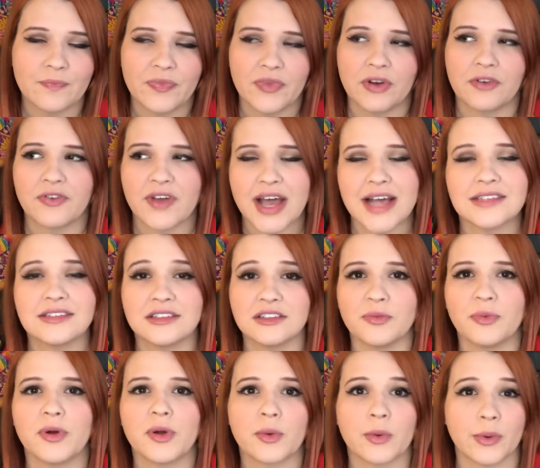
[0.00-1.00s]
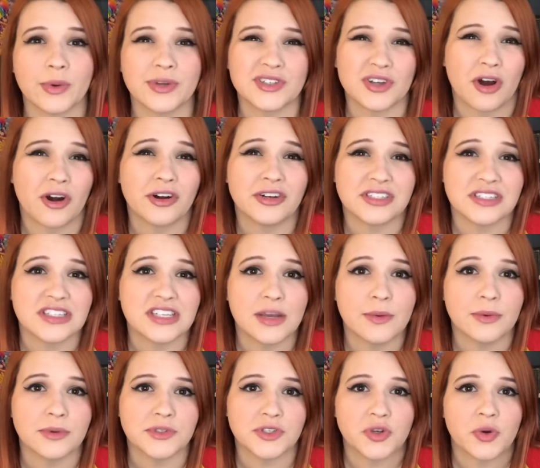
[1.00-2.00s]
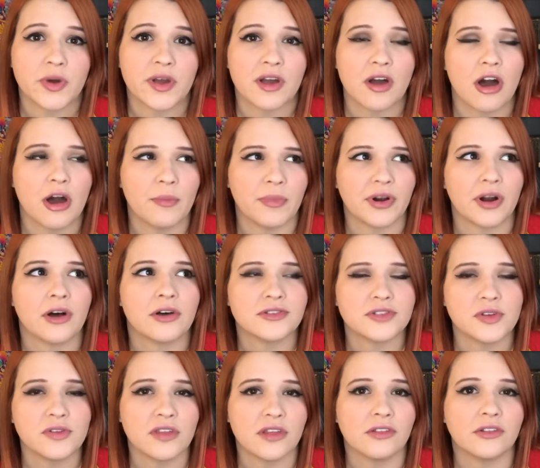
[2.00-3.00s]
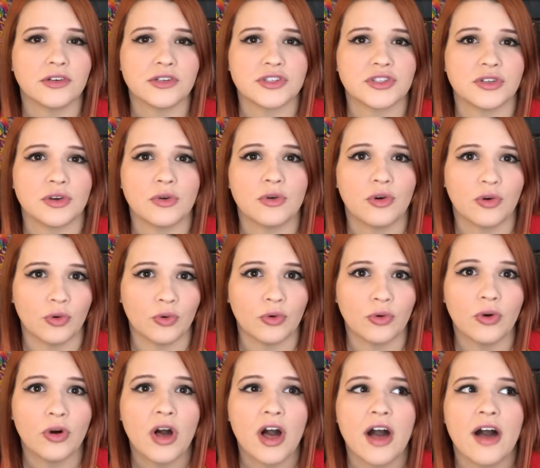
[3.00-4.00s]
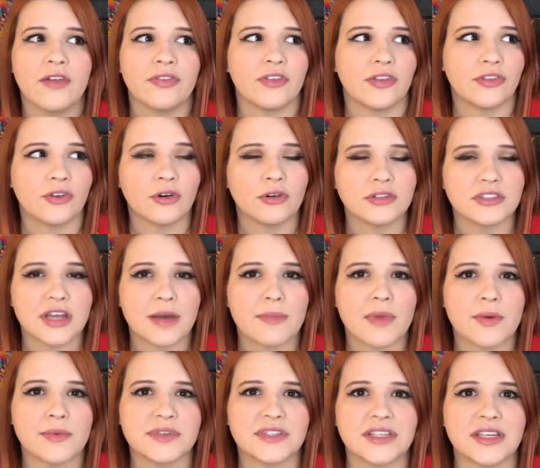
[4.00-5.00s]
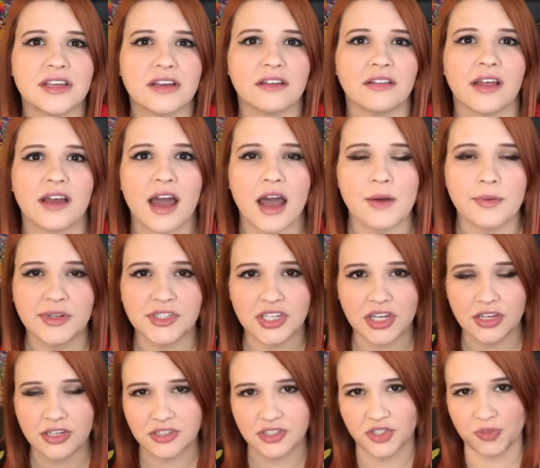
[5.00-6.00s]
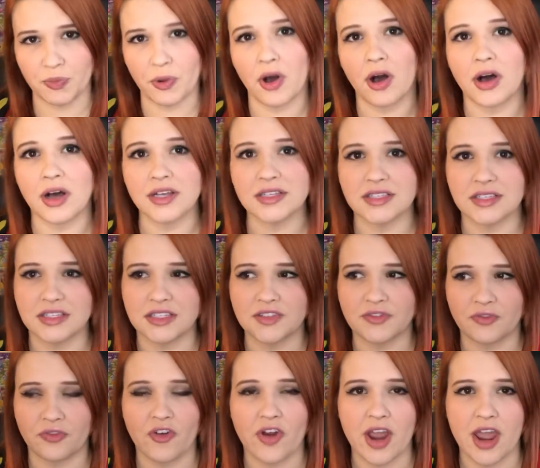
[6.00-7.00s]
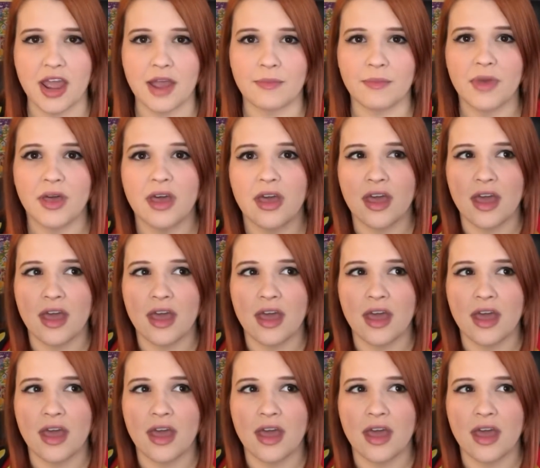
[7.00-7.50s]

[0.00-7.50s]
They're fast to the point where it was hard to see what was going on, but also they look so cool that the whole time I was thinking, like, I wish I could just pause this frame